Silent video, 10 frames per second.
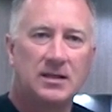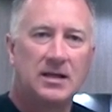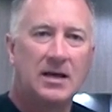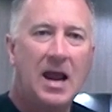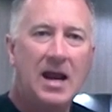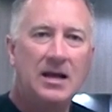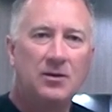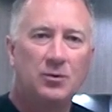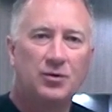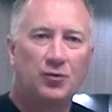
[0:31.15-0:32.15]
and then
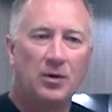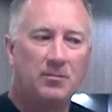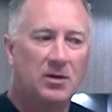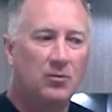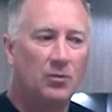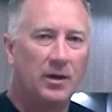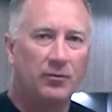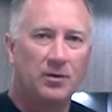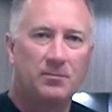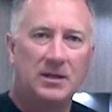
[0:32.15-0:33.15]
aiding with treatment,
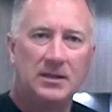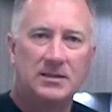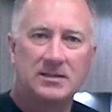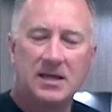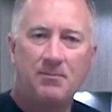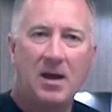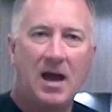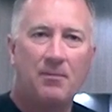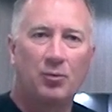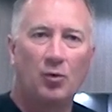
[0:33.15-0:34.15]
whether it be C
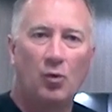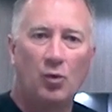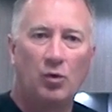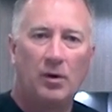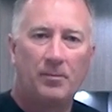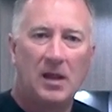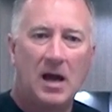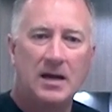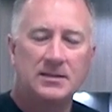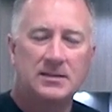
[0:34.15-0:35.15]
PAP or oral
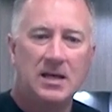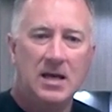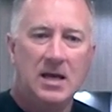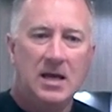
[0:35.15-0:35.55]
appliance,